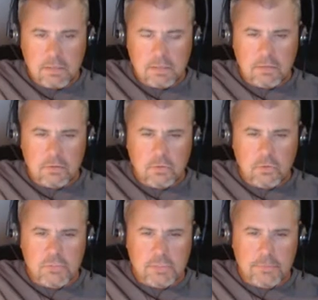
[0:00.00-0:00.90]

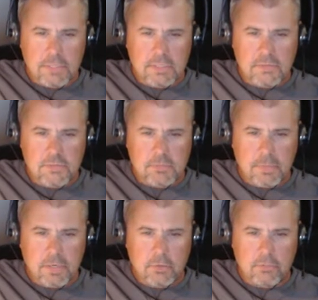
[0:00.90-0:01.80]
Goes up against this
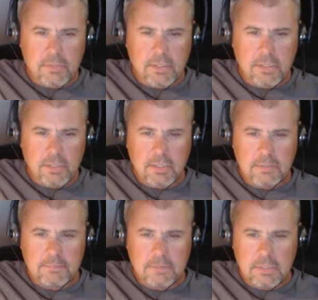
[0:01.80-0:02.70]
bar over here.
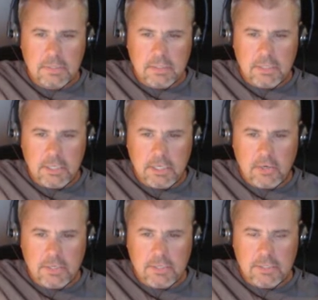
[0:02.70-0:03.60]

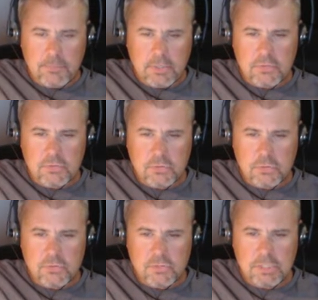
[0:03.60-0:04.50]
Here it breaks too
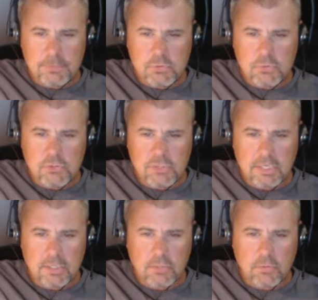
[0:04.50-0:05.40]
steep, too shallow.